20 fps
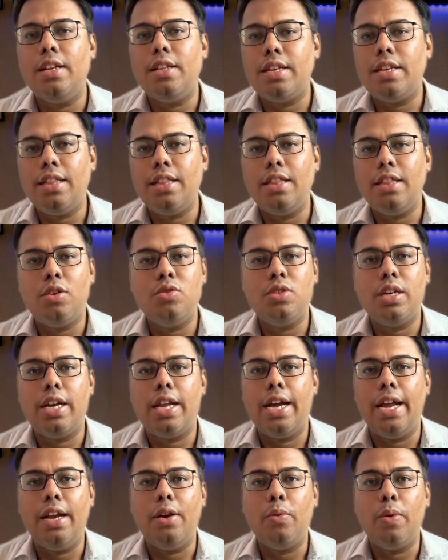10,000
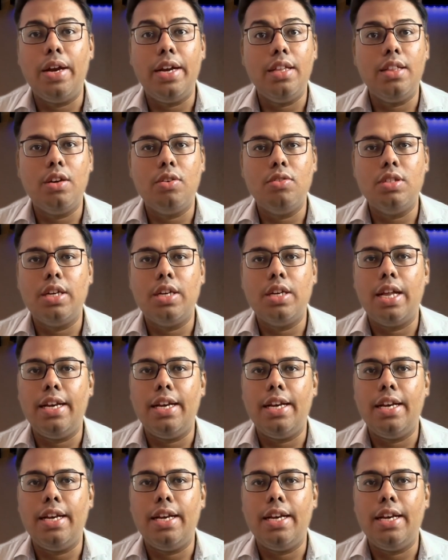line, 20,000 line.